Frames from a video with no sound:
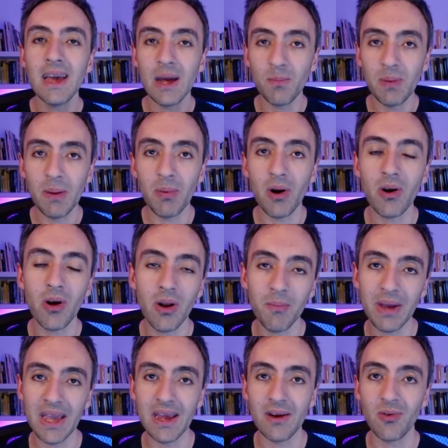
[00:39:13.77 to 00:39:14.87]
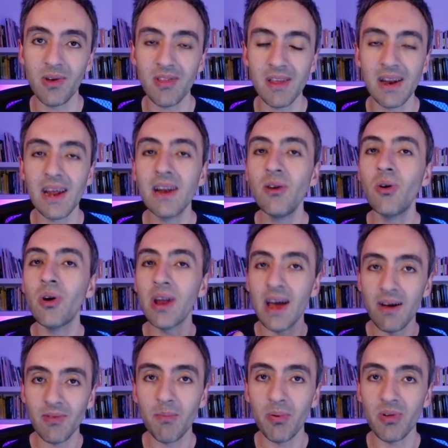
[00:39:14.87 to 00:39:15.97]
and people are going to be interested. And you're going to
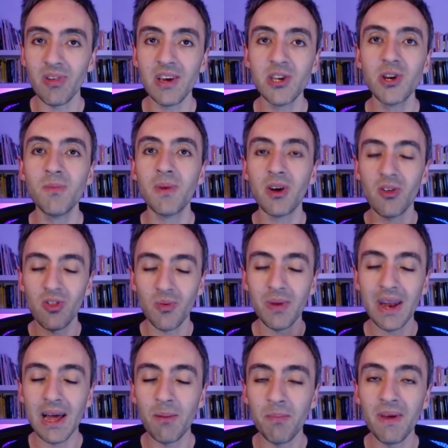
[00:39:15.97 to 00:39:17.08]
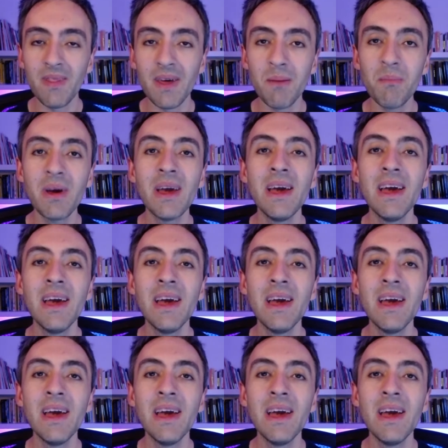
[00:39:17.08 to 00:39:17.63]
have the position because you've been helping them,